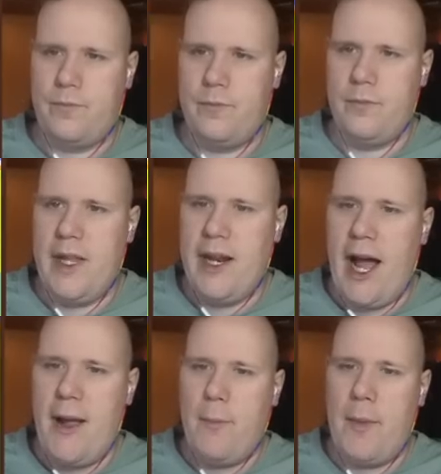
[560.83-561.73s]
then
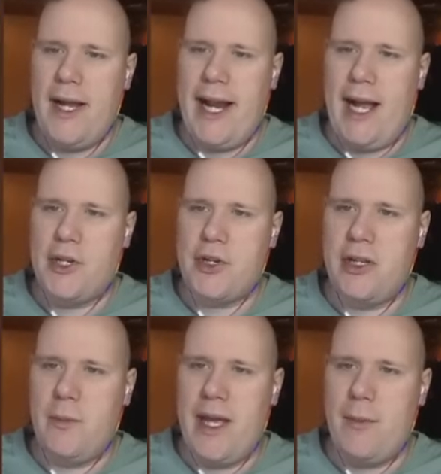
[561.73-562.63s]
I might
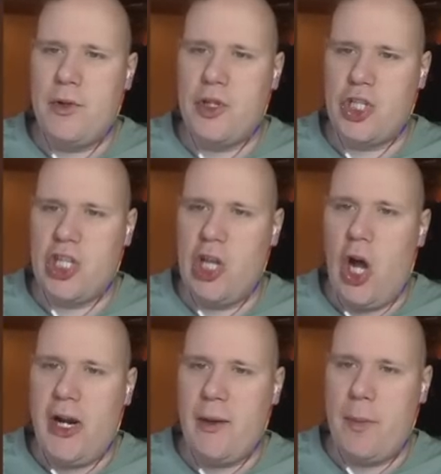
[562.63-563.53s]
actually be able to just
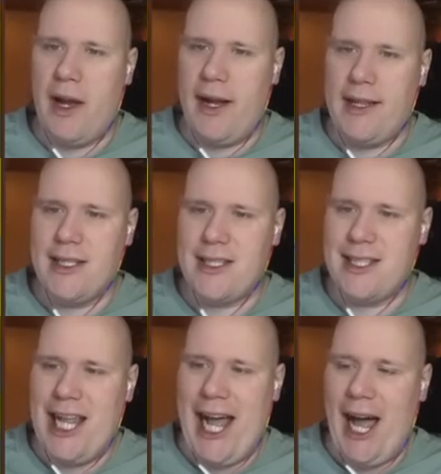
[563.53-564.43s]
lock it behind this
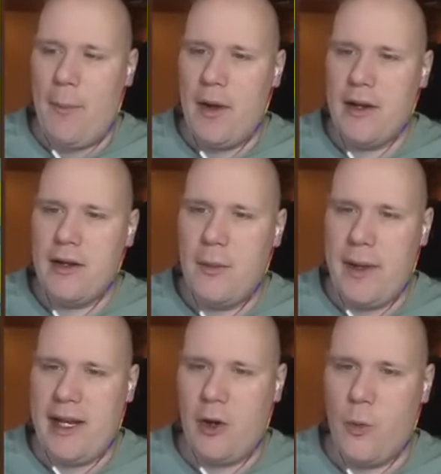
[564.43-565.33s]
slab,
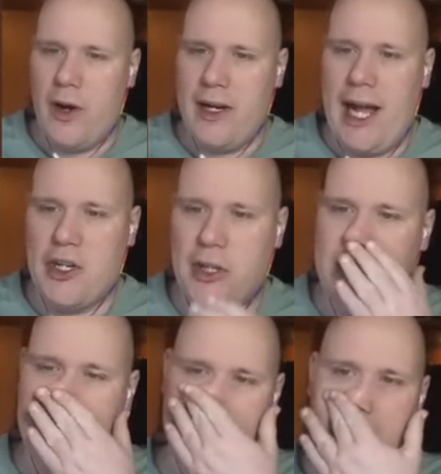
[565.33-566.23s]
depending on where it actually
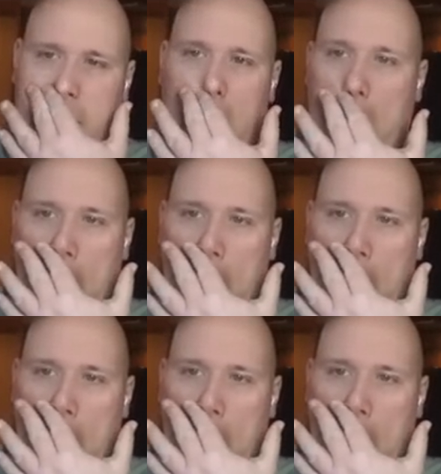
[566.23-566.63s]
decides to go.